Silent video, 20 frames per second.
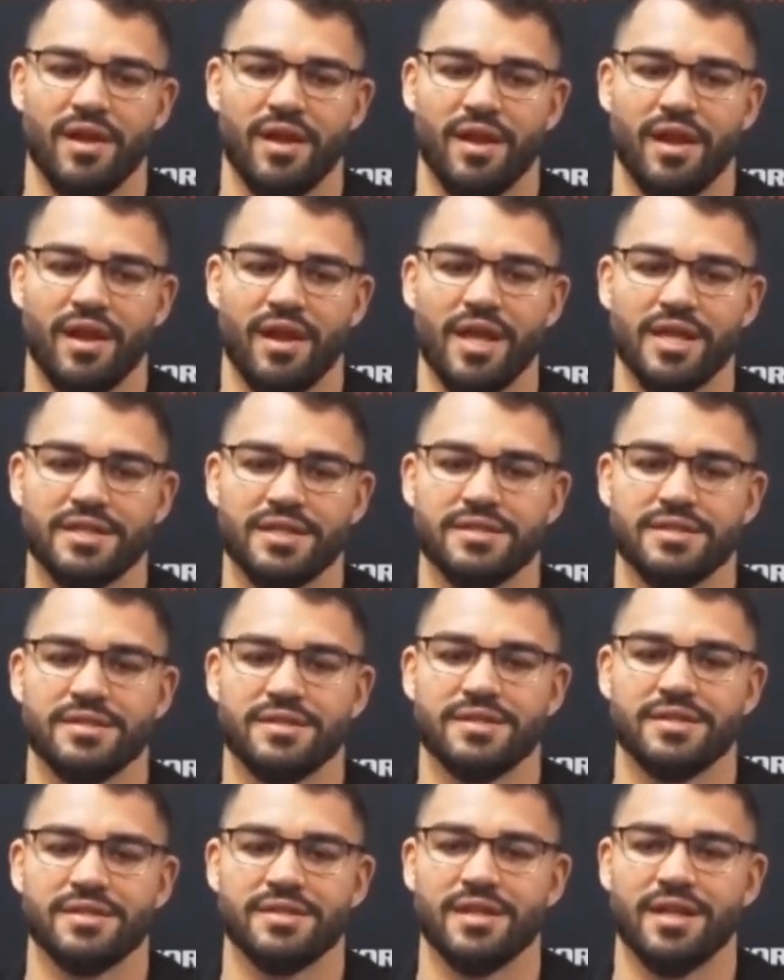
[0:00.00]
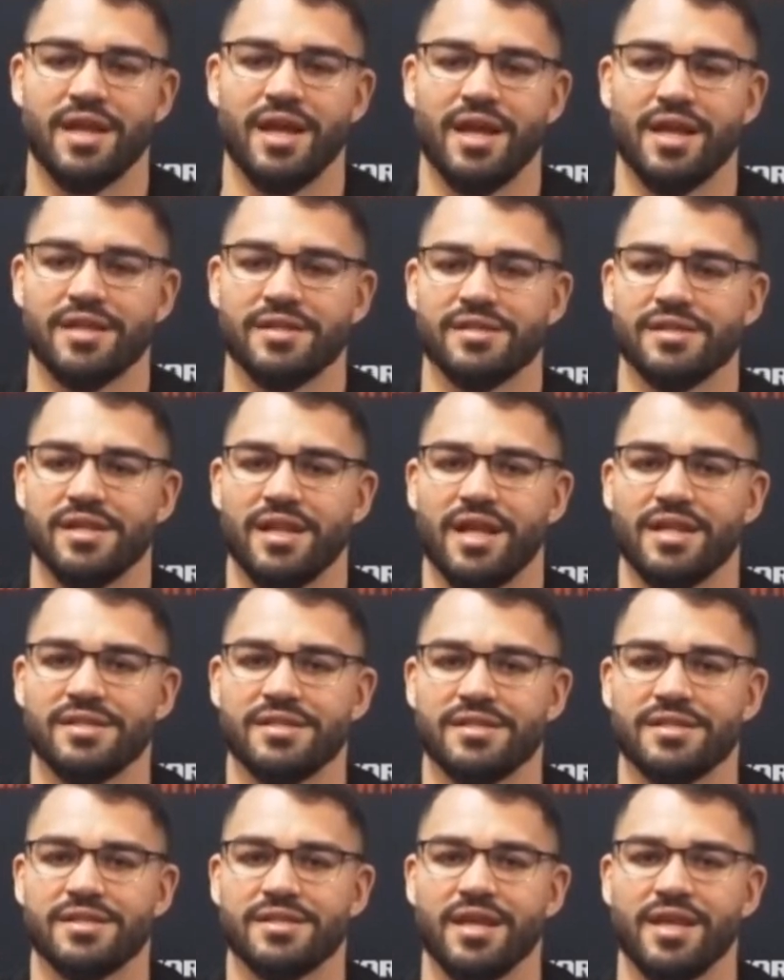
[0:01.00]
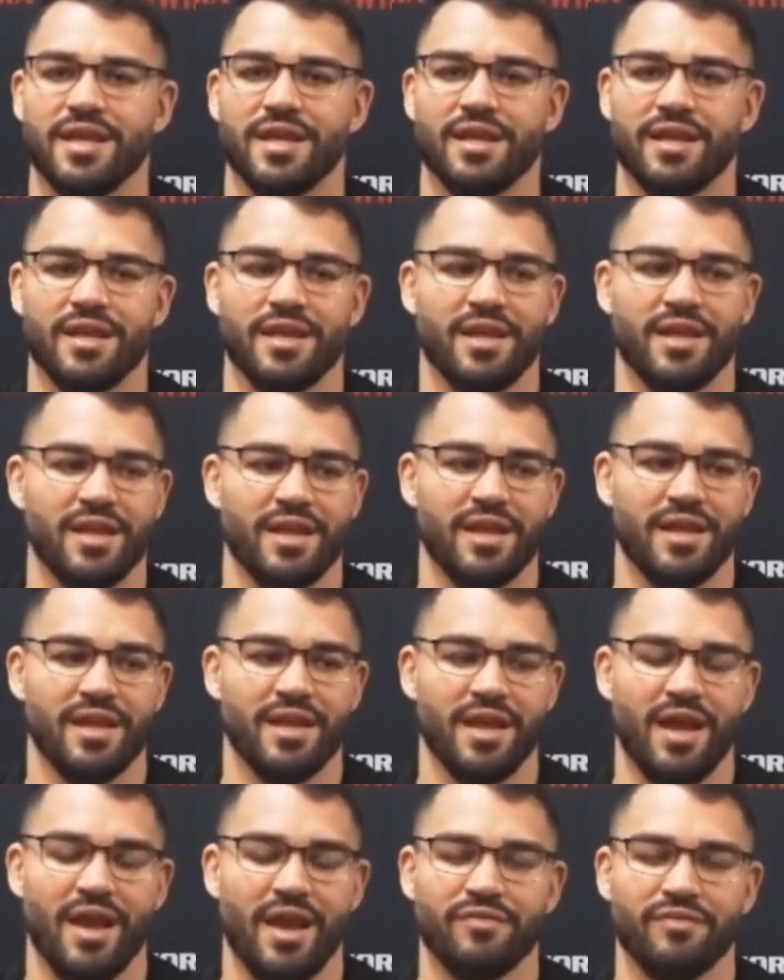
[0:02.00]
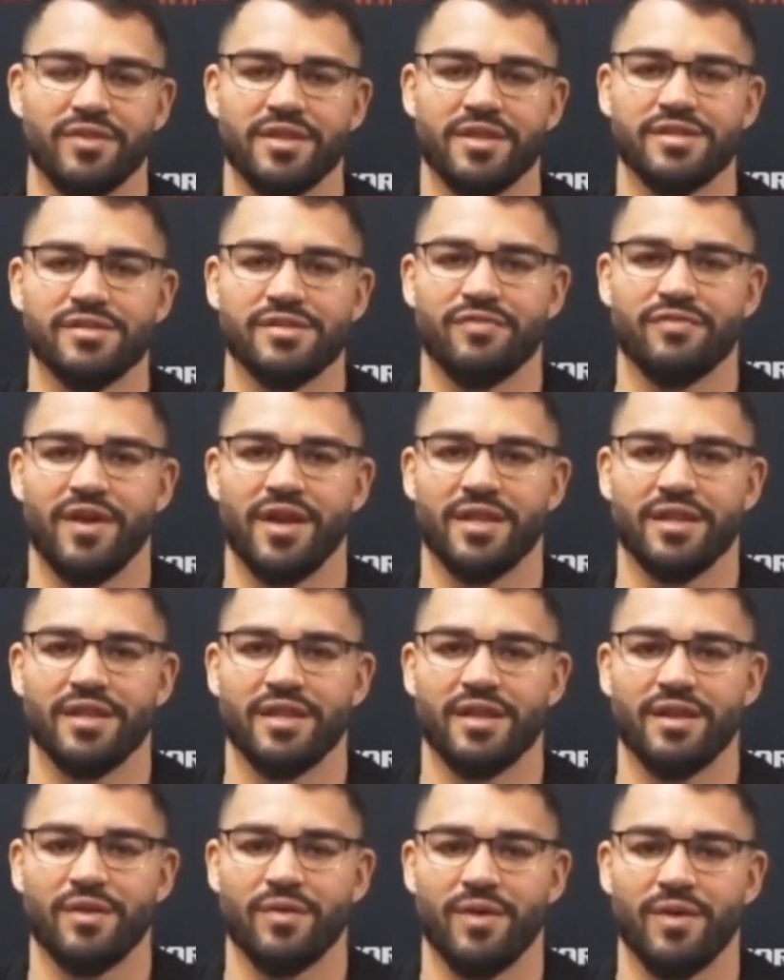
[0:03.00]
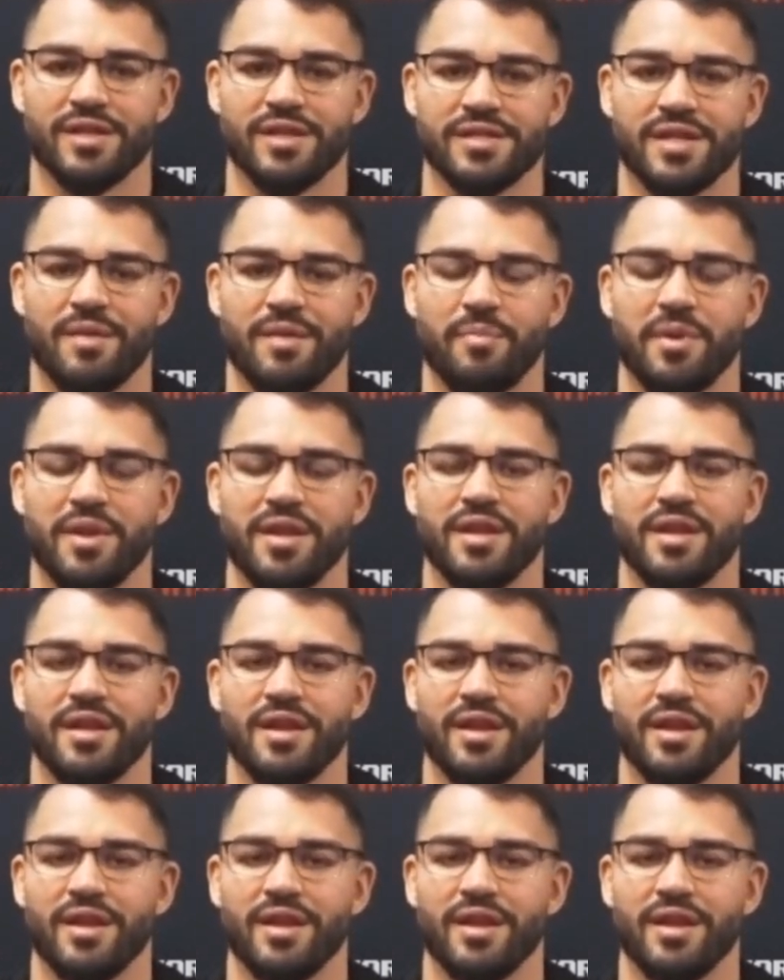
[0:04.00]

let's like let's think after this fight what's happened